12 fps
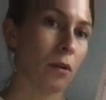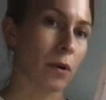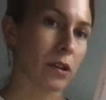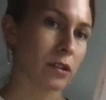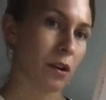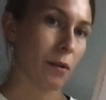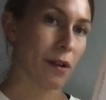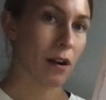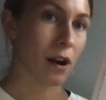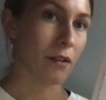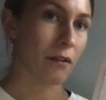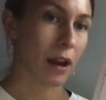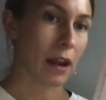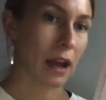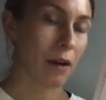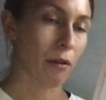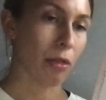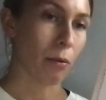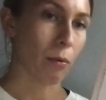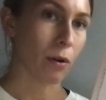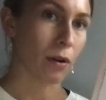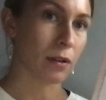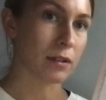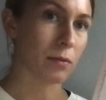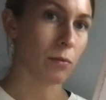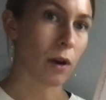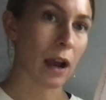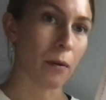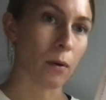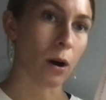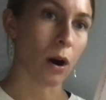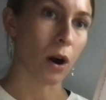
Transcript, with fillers: what's going on right now in the world and why we're all